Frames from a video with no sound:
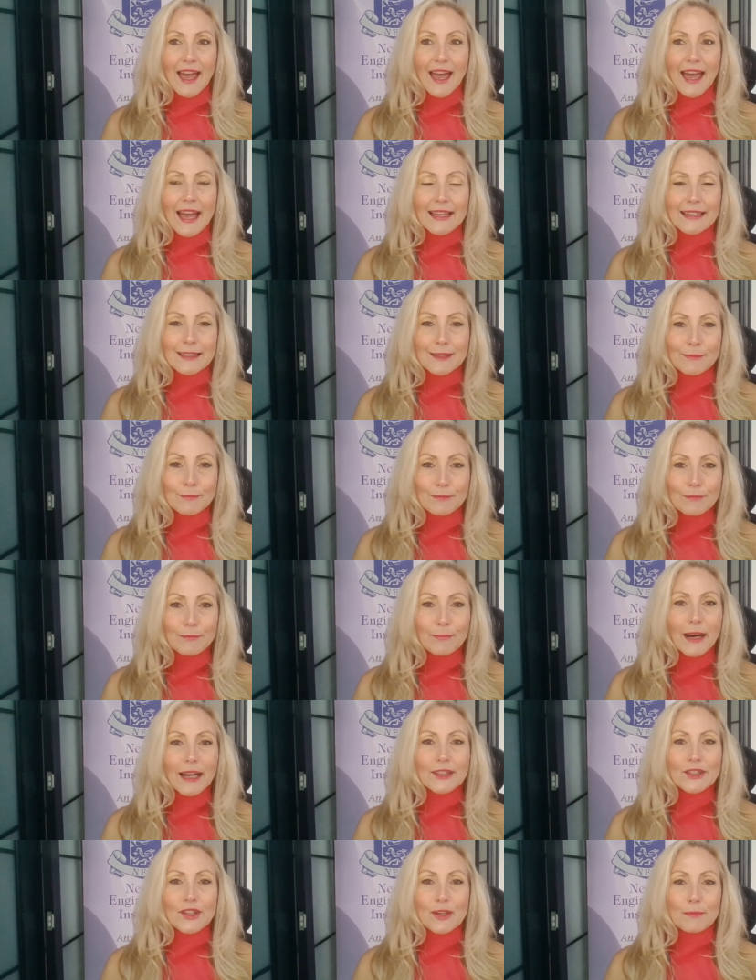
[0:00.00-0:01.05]
as
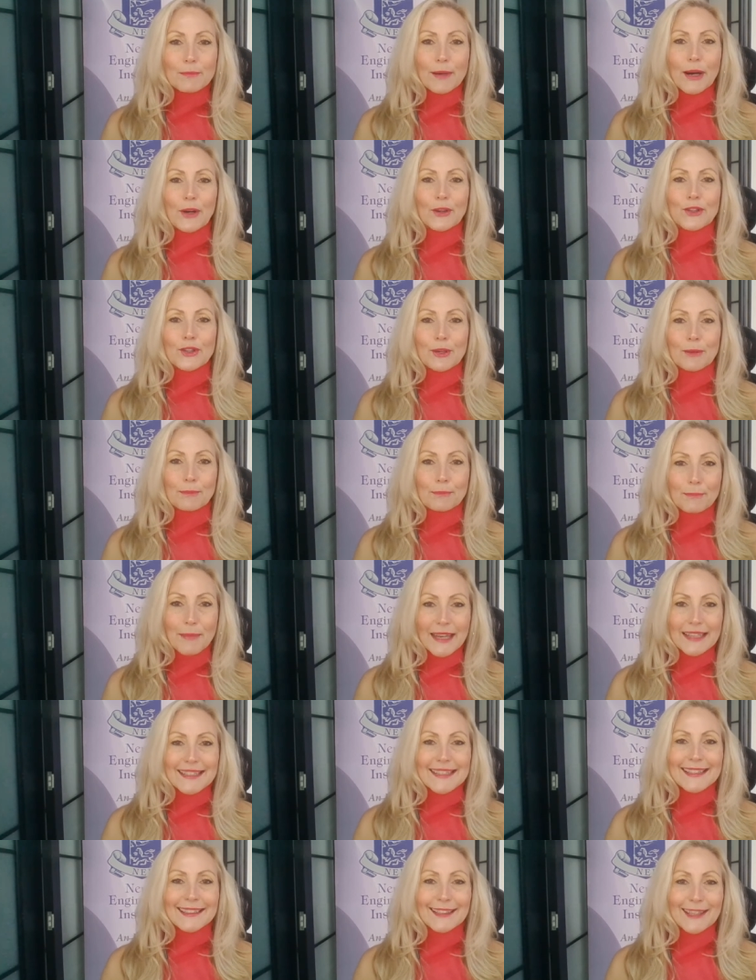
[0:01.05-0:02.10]
much about your
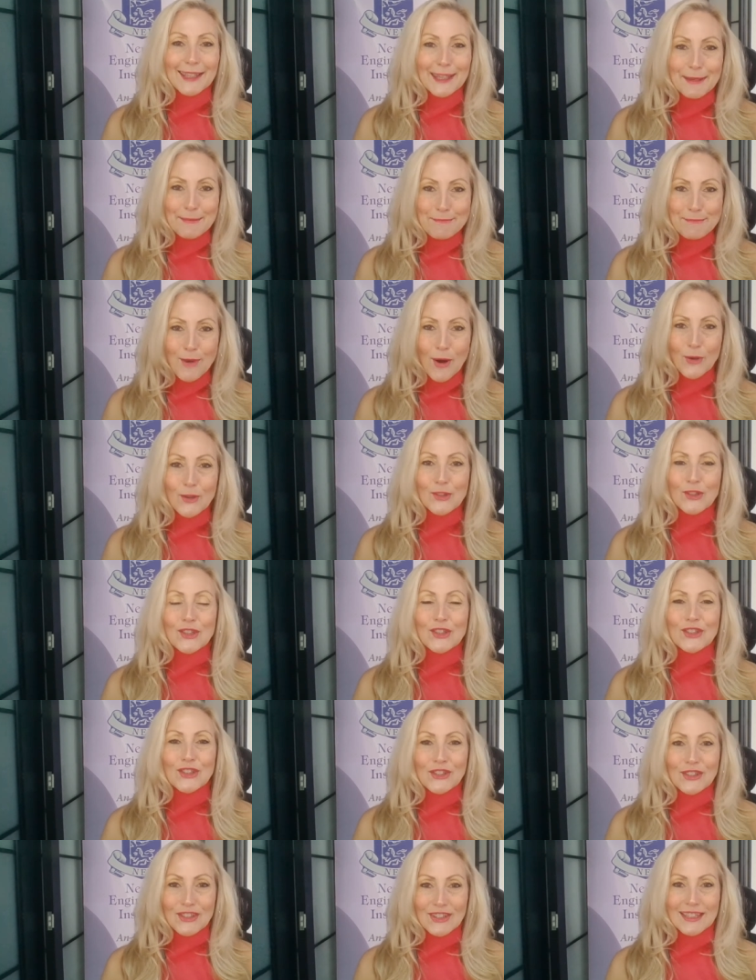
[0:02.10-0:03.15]
mental,
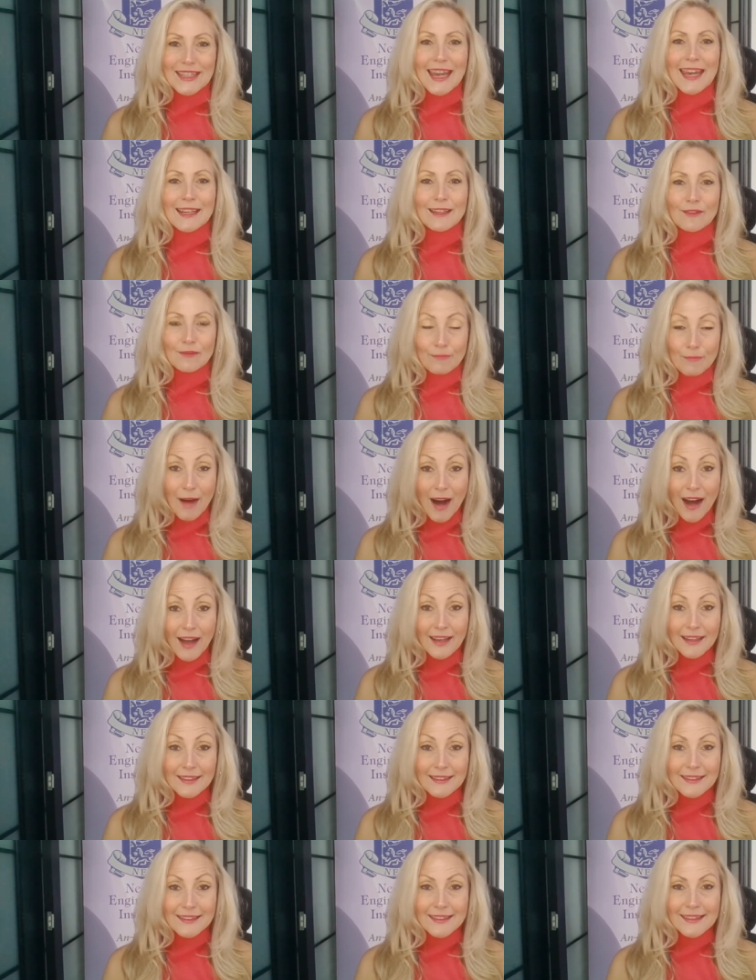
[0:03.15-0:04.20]
emotional state of
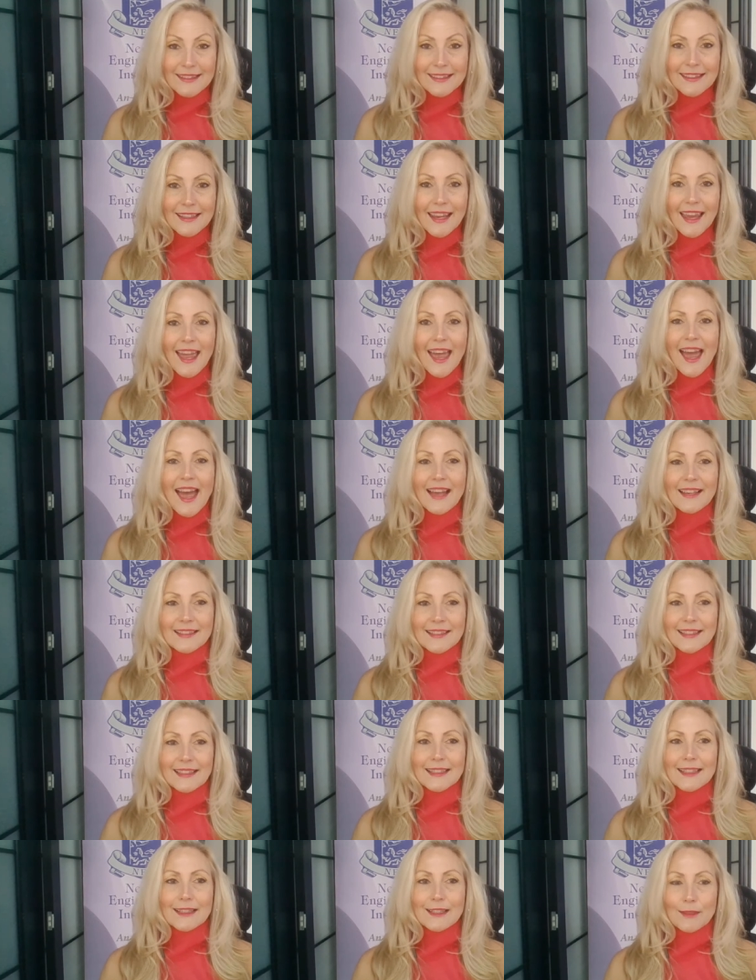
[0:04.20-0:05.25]
mind as
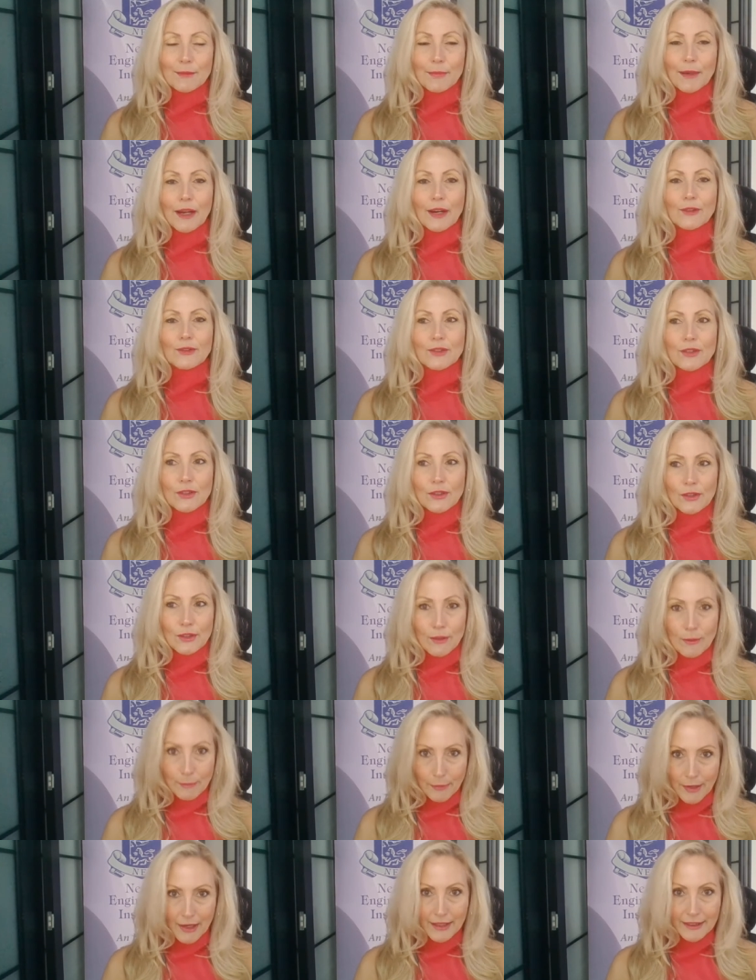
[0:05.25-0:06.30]
it is about
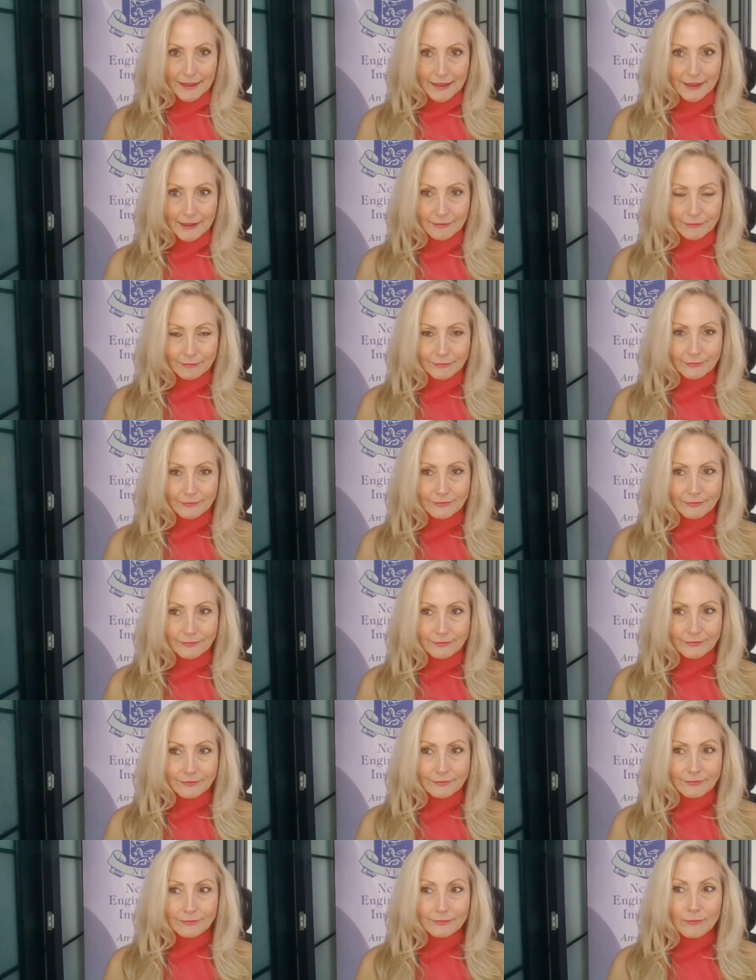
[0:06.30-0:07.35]
your body,
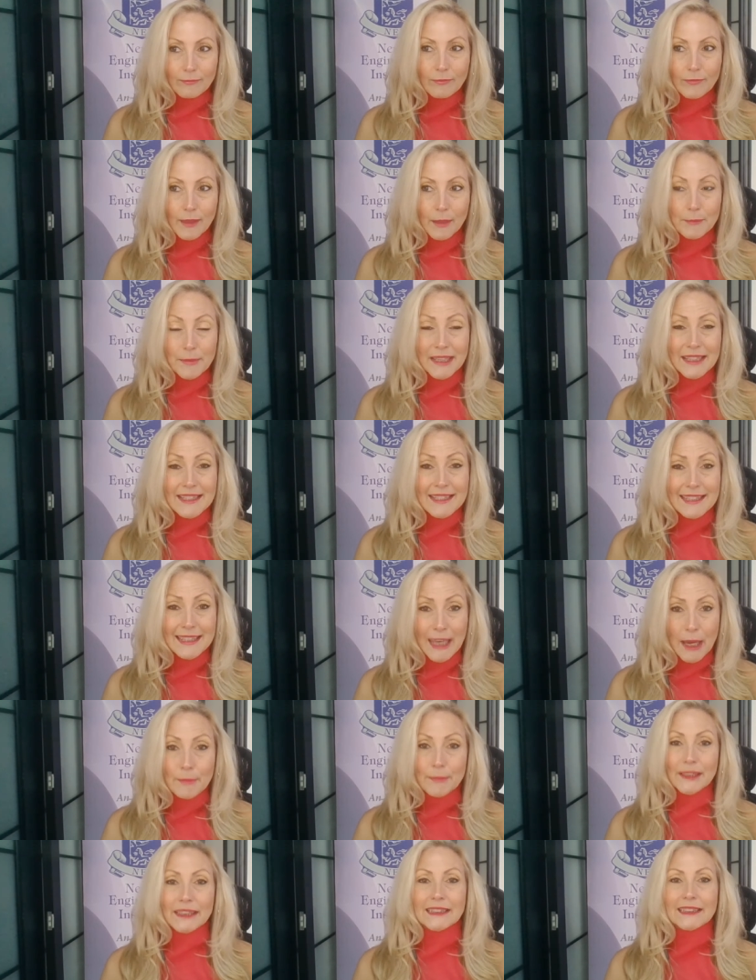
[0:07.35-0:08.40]
because
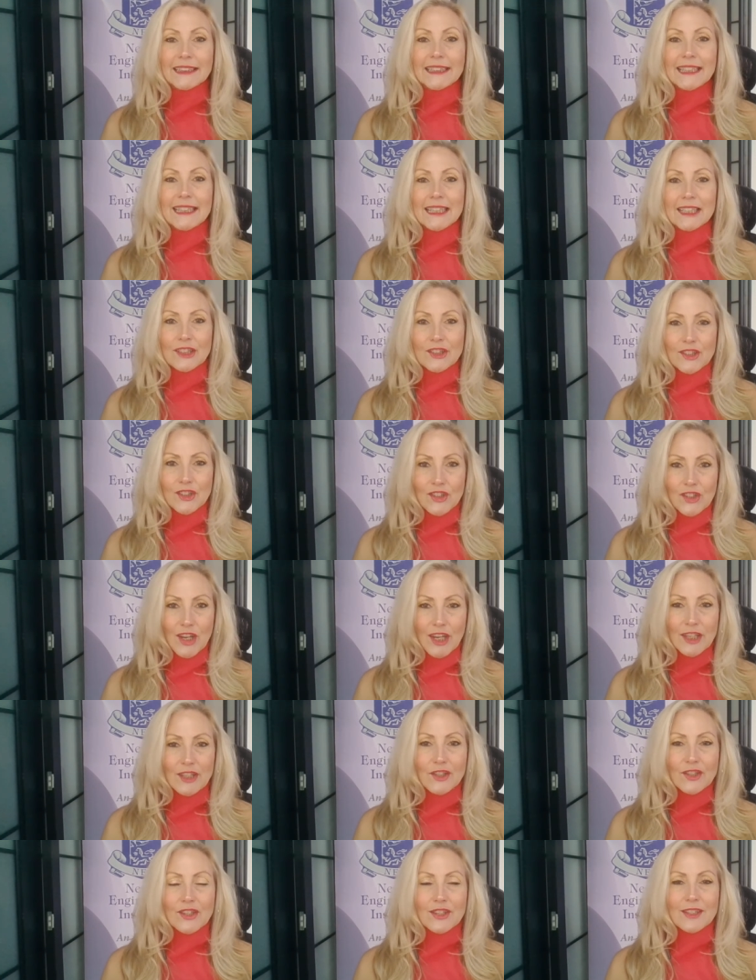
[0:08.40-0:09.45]
chemically it
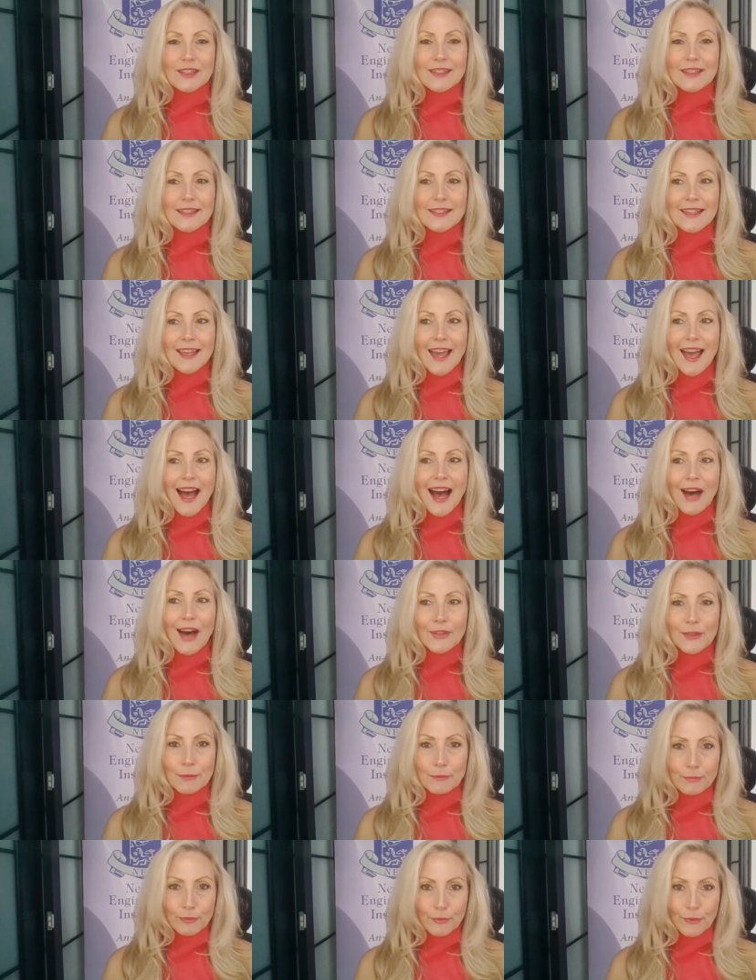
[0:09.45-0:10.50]
changes how
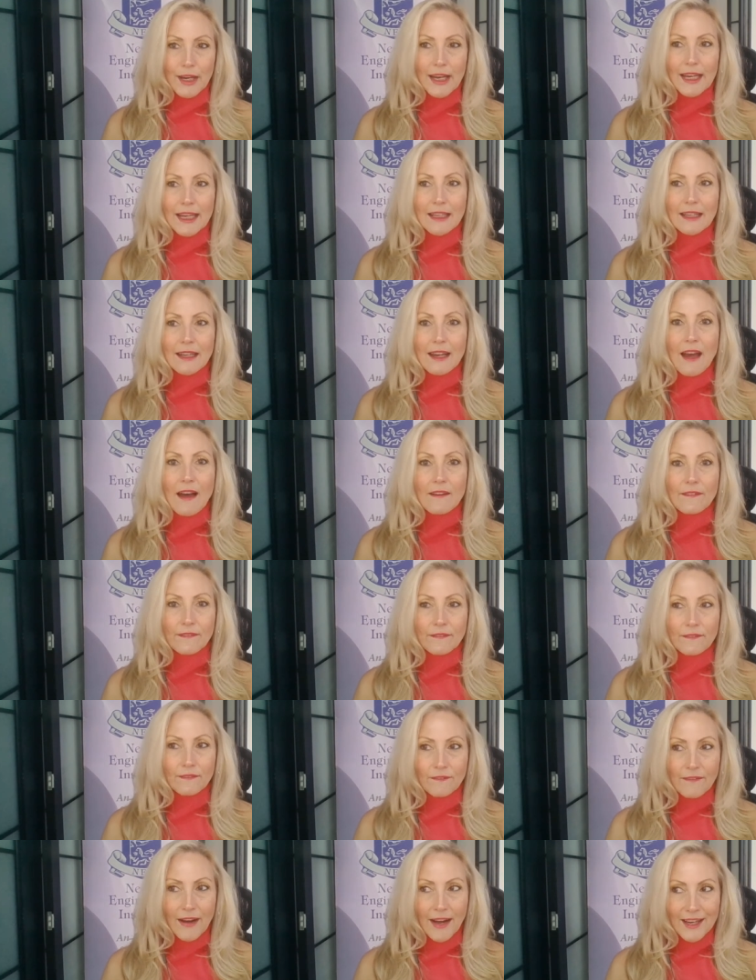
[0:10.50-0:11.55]
the brain
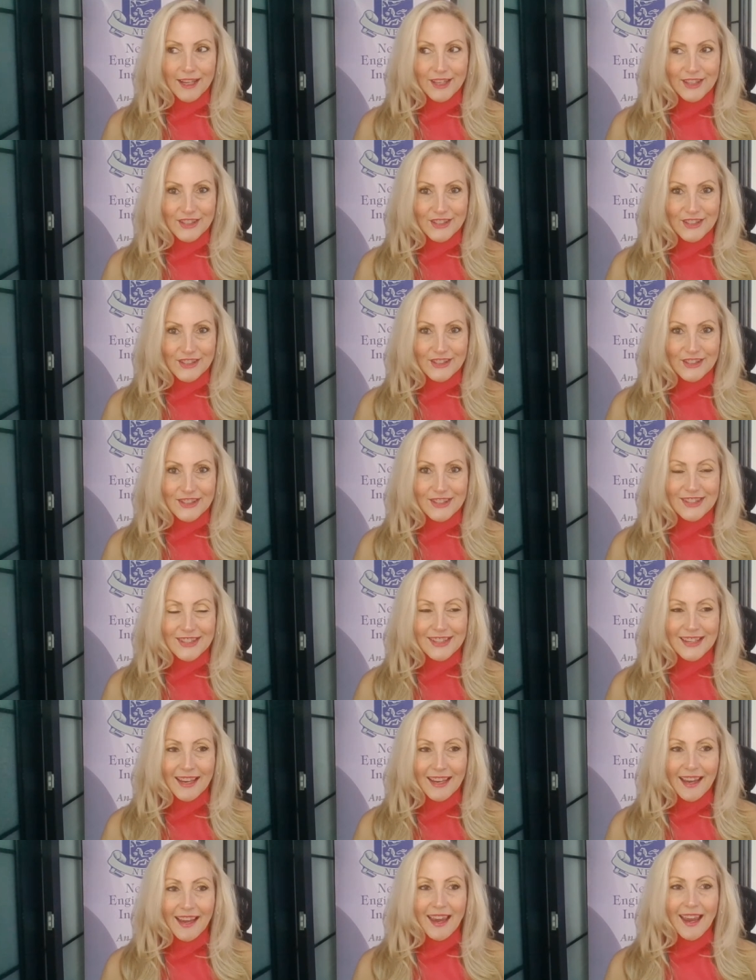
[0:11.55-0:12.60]
fires.
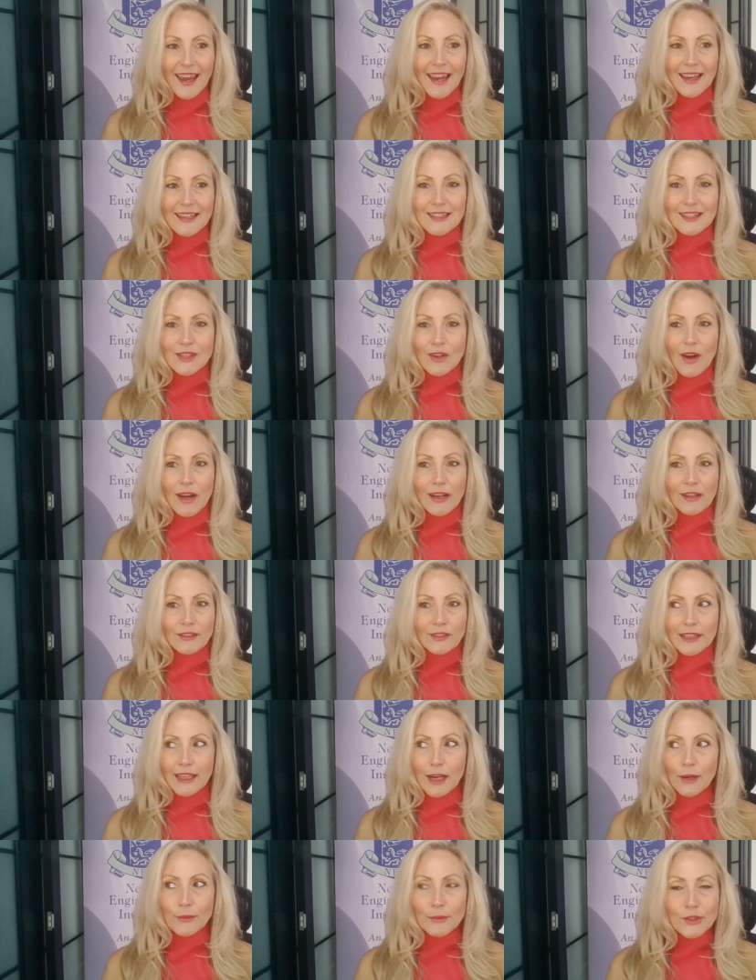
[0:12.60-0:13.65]
And so I don't
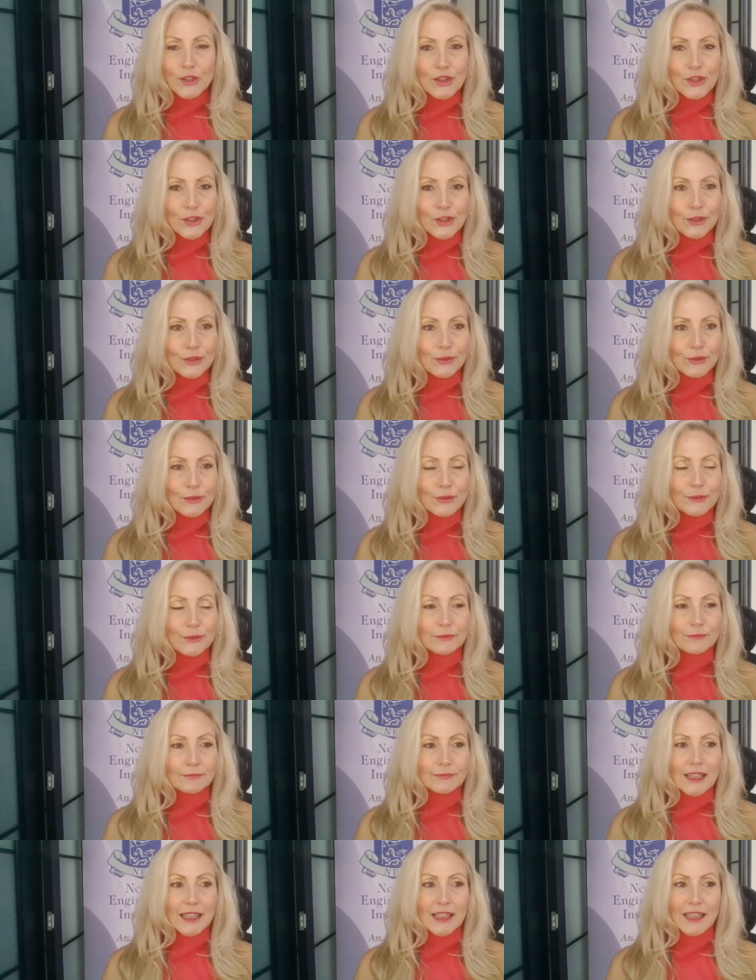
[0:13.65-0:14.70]
care what you do.